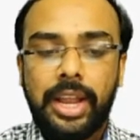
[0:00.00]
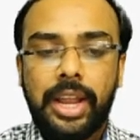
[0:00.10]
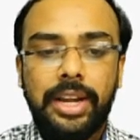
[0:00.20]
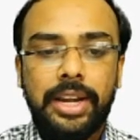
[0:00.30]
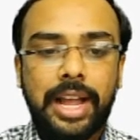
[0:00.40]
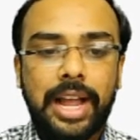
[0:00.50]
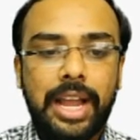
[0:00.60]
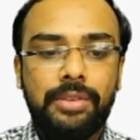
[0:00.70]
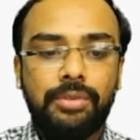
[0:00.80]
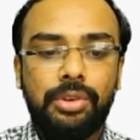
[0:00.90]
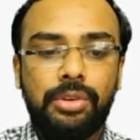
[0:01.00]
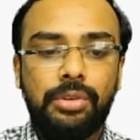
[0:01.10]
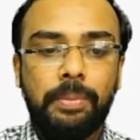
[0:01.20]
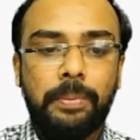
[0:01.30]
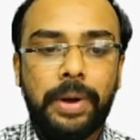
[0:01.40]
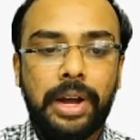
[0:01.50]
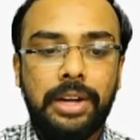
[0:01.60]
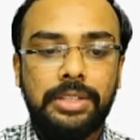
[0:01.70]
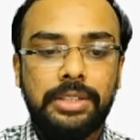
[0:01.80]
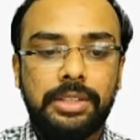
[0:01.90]
and I want to
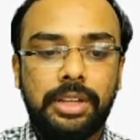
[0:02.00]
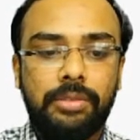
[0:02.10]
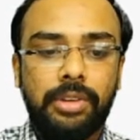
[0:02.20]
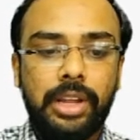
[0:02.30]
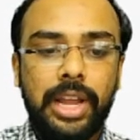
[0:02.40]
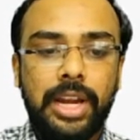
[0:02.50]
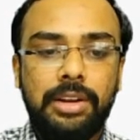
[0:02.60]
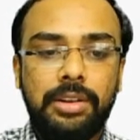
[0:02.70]
parse and